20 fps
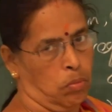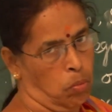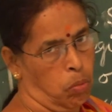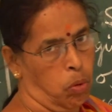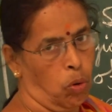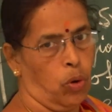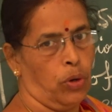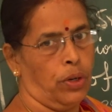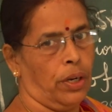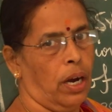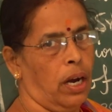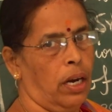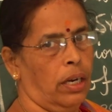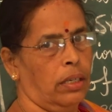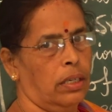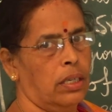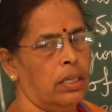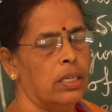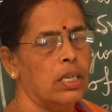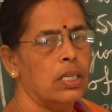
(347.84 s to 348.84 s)
Bhutan.
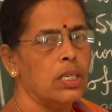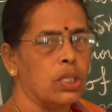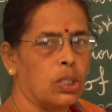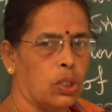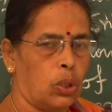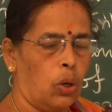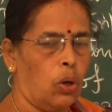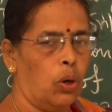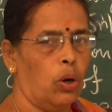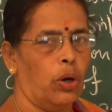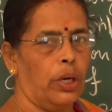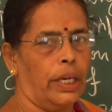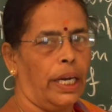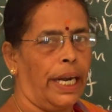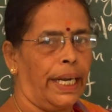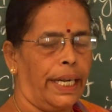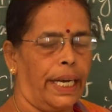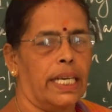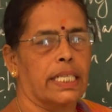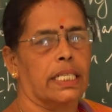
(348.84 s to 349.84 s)
So
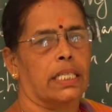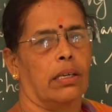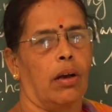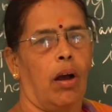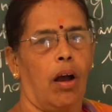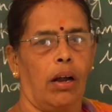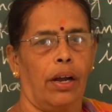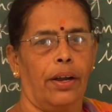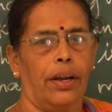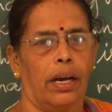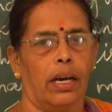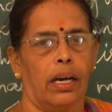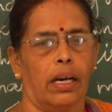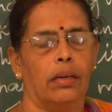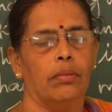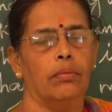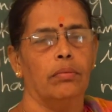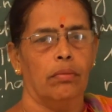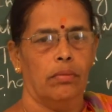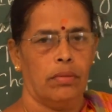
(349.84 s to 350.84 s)
it is called
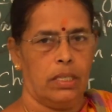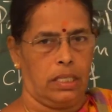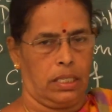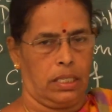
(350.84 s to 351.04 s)
a